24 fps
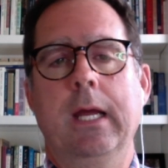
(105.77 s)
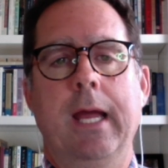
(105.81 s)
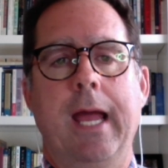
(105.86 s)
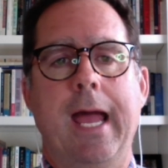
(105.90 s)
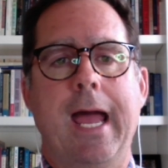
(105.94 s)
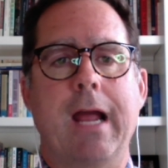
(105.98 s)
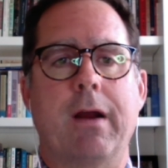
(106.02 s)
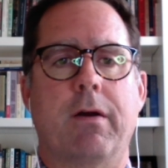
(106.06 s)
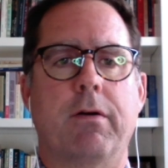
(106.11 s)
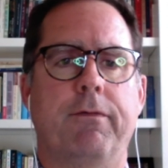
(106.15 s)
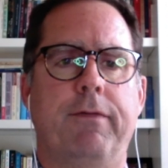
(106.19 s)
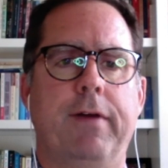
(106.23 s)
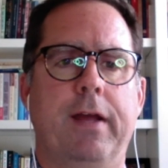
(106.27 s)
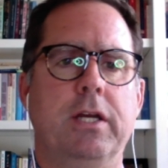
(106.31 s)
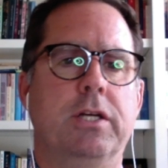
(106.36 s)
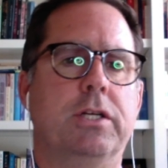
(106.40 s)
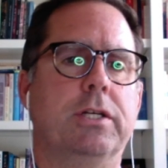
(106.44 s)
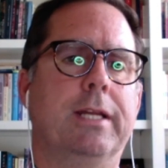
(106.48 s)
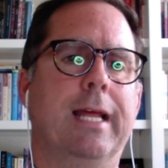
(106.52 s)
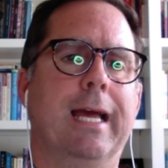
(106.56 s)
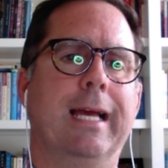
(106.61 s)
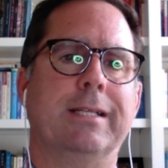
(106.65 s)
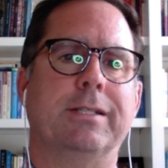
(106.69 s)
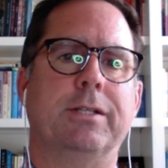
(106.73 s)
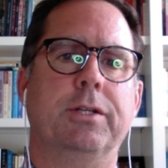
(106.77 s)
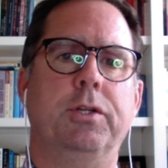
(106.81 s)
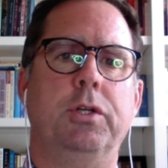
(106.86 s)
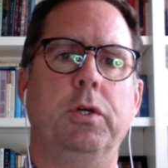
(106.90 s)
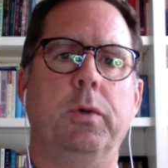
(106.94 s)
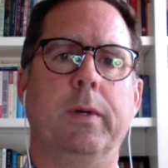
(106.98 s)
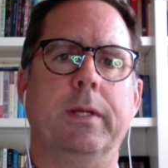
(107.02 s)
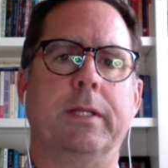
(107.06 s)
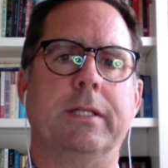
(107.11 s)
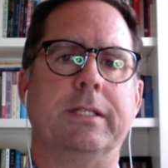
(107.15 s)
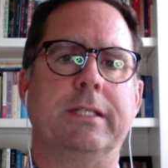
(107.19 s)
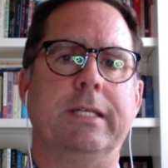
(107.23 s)
aggravation has to do
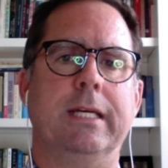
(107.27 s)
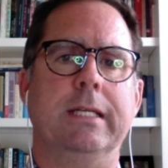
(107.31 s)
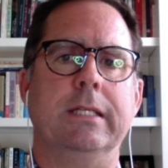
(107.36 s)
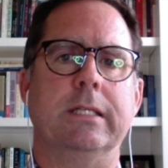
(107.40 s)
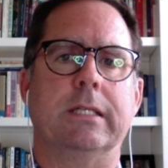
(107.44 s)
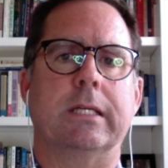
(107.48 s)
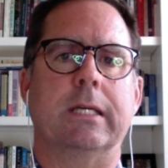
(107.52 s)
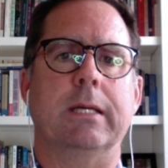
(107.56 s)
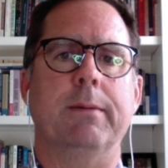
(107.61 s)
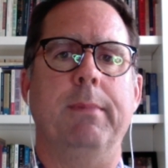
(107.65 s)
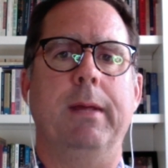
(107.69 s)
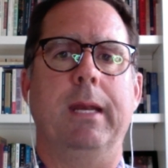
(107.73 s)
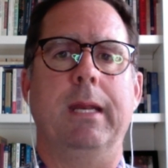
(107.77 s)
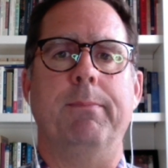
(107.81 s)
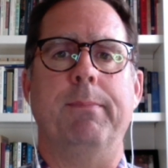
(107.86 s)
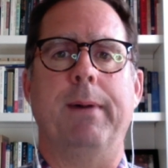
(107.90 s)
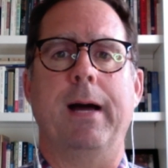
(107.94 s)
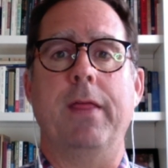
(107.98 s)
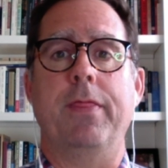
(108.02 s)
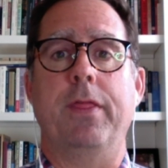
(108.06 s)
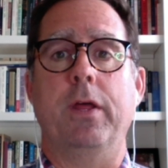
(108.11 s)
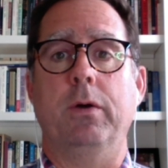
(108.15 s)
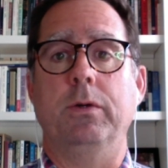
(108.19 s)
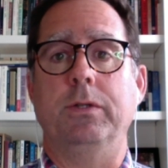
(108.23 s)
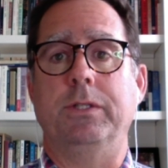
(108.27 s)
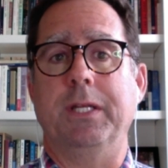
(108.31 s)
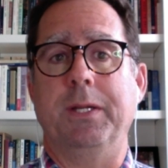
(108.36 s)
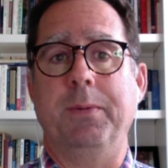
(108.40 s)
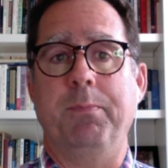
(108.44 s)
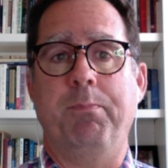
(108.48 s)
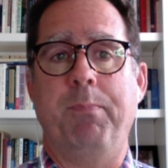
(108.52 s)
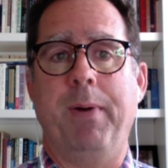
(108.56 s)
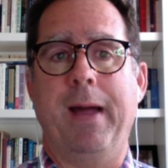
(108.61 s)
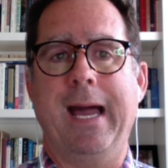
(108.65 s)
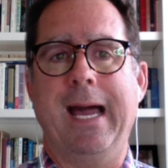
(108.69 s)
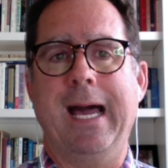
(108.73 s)
with sins committed by those
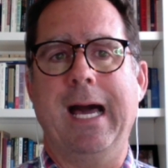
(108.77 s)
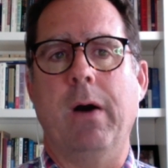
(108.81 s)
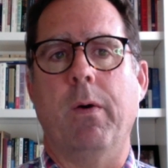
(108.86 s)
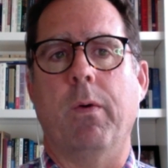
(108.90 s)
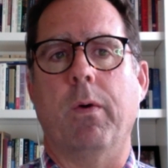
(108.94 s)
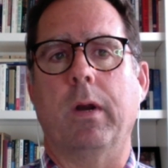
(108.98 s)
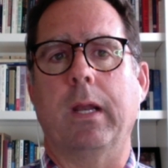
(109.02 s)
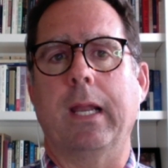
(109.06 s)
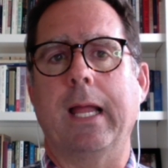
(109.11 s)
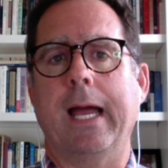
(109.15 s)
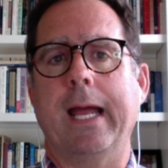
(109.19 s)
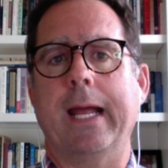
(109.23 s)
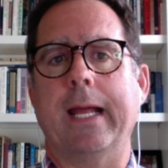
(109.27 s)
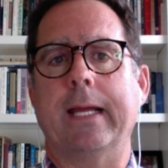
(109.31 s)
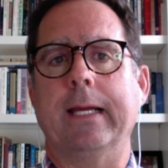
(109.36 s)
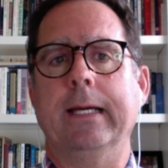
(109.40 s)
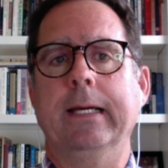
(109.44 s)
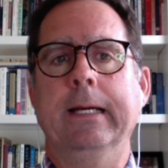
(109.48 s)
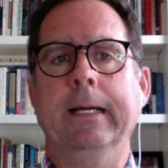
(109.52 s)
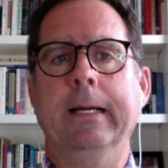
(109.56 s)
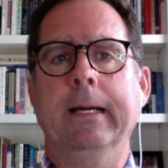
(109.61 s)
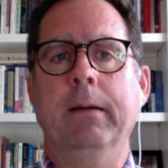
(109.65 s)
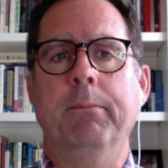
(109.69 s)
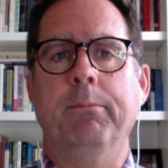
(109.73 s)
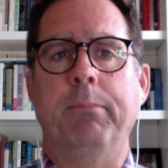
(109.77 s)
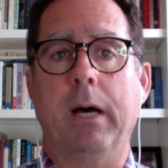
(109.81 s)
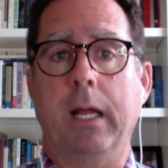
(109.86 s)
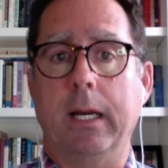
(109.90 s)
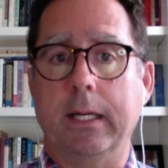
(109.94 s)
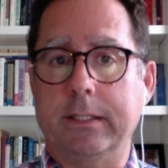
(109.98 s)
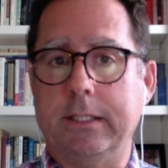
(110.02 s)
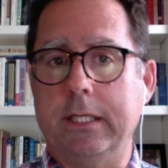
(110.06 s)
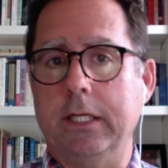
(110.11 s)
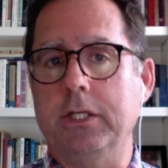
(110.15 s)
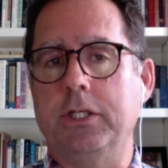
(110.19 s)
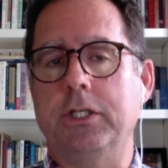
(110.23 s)
in power, like
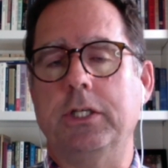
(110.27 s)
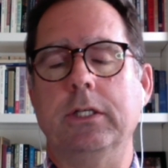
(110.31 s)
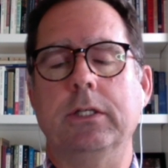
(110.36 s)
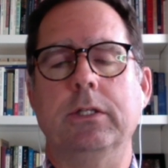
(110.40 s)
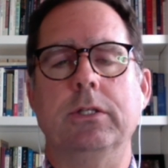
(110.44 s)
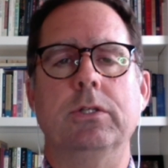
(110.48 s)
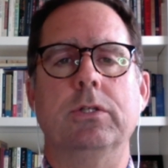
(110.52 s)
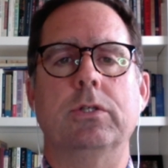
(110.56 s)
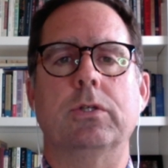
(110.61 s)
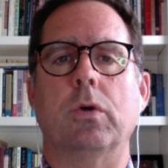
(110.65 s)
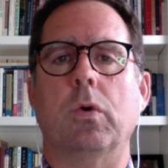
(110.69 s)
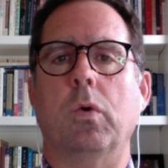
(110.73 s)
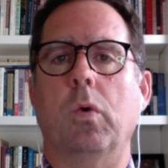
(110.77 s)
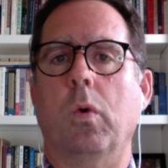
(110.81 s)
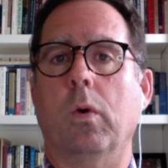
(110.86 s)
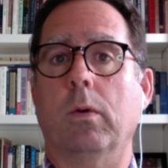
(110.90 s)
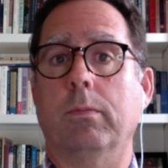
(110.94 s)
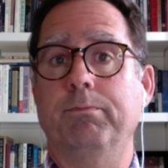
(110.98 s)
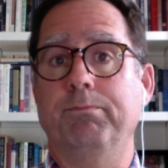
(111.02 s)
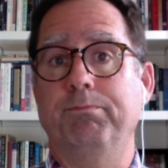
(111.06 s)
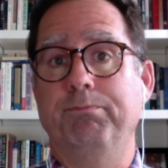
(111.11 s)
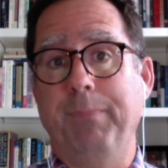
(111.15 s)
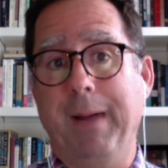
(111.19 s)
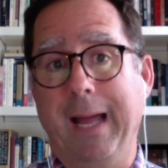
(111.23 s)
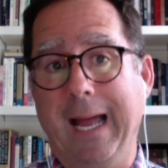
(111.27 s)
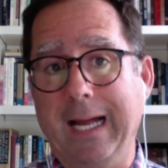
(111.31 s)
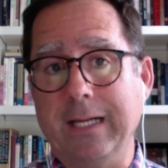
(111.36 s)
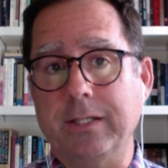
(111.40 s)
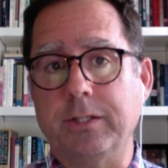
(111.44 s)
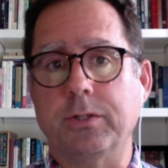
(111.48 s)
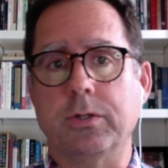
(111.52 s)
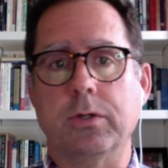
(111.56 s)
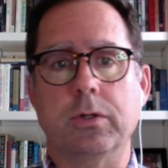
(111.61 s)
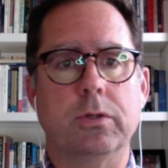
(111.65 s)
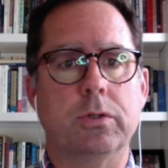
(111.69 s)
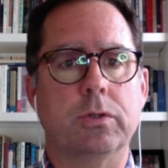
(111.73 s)
politicians or
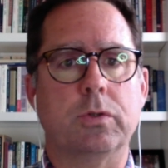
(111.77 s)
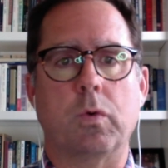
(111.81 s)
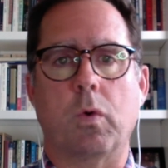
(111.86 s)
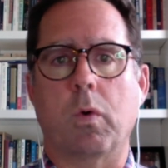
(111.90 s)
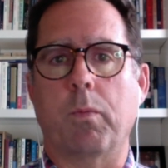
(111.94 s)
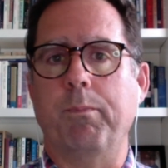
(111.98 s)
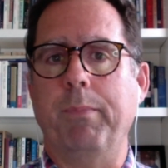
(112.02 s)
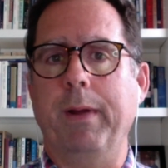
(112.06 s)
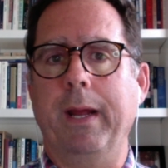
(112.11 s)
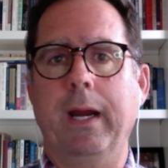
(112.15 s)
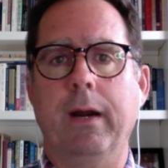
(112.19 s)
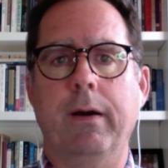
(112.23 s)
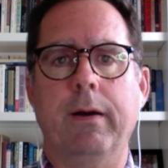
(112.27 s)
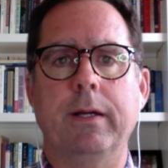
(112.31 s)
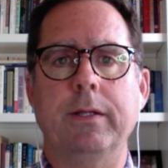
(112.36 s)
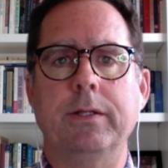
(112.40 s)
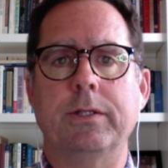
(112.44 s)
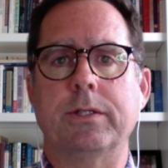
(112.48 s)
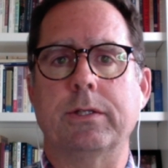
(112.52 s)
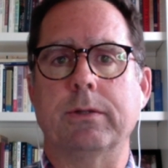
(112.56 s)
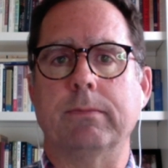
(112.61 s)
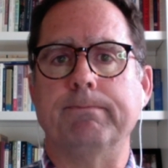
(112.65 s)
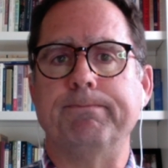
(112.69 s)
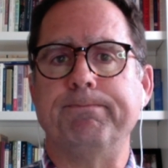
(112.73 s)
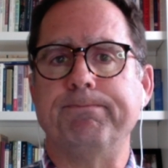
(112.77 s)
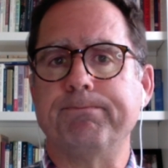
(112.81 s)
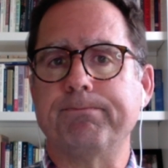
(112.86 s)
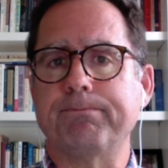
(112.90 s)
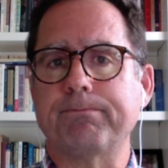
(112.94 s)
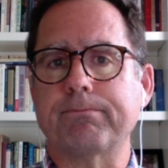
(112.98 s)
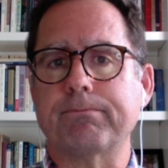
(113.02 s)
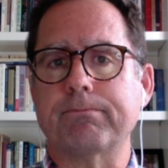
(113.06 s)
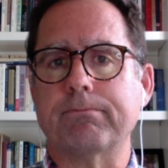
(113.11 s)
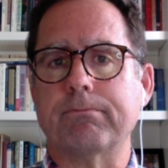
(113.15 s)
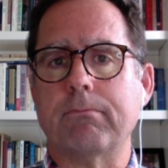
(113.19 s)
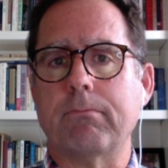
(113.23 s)
pastors or parents
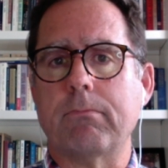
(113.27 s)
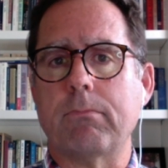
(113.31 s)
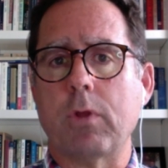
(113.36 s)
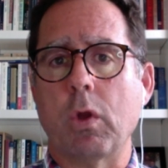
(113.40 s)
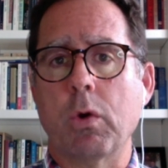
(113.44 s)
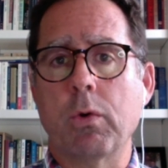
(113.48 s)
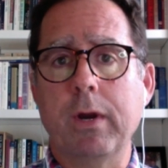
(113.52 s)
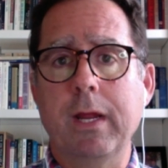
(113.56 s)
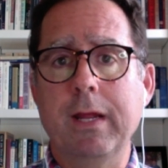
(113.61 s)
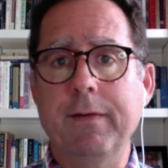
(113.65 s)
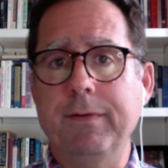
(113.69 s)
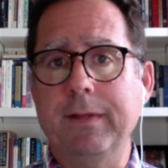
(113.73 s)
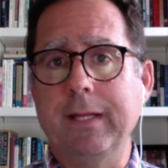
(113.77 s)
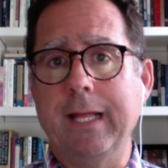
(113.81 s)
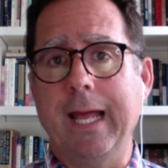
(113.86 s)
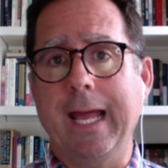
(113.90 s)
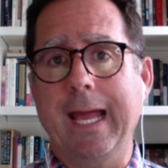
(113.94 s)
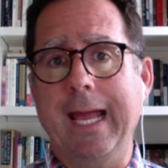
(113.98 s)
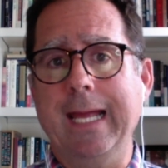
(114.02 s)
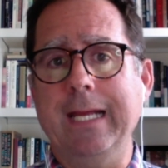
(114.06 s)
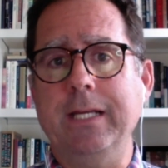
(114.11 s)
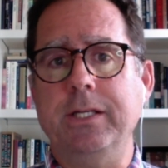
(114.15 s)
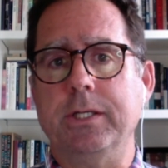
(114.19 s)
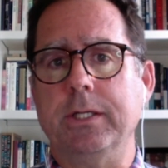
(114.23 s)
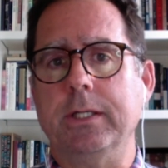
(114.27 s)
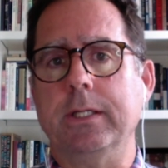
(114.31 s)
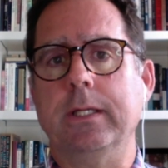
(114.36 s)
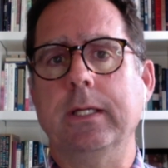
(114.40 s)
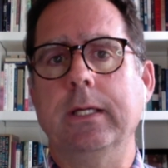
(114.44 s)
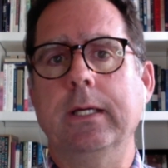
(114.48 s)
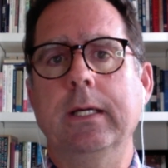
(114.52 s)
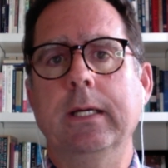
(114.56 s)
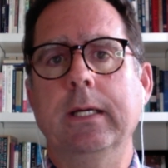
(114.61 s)
or even the aged.